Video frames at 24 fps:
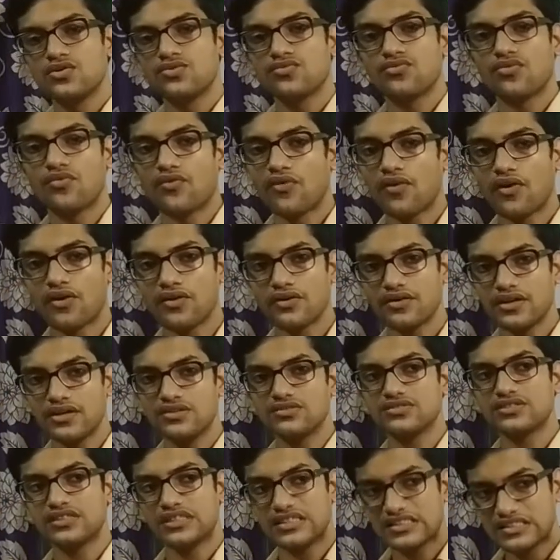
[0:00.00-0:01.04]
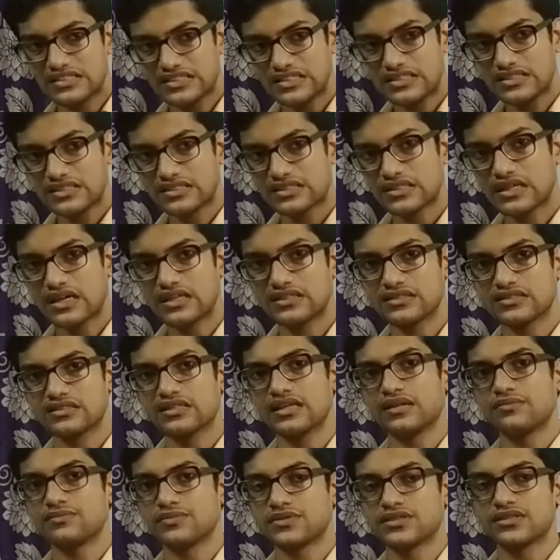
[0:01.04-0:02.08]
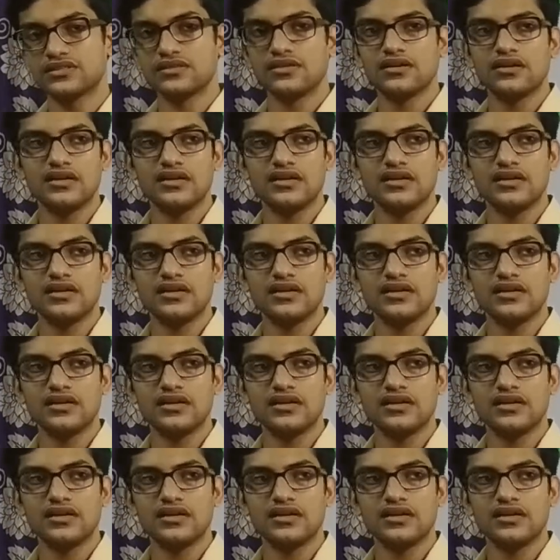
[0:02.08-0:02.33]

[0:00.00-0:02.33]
for using these concepts